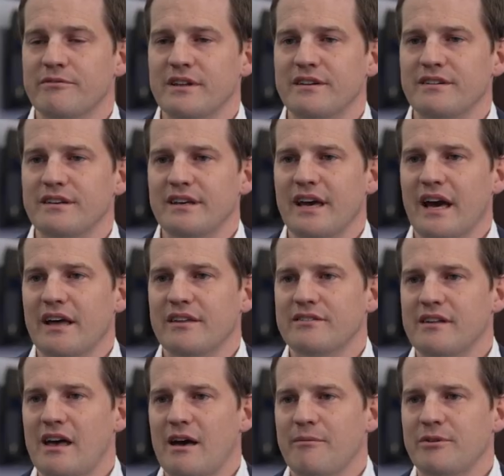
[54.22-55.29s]
venting gas
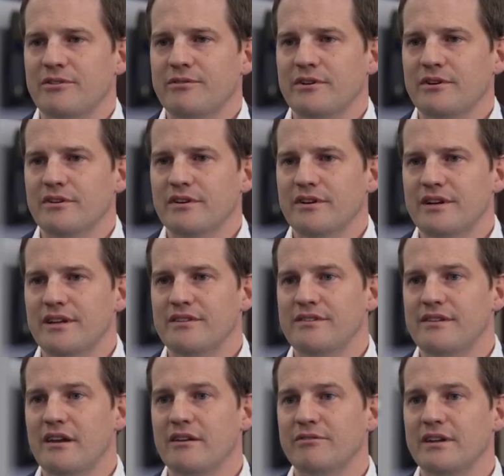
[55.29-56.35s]
to atmosphere
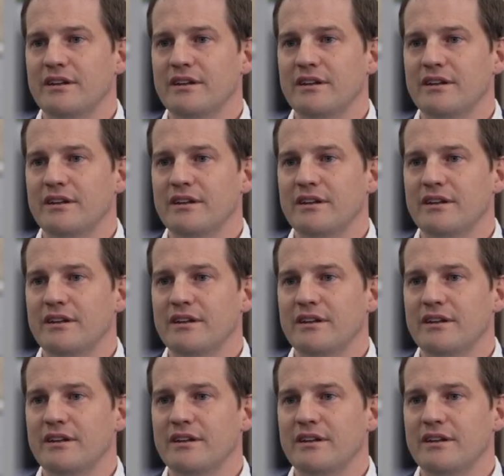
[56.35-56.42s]
instead of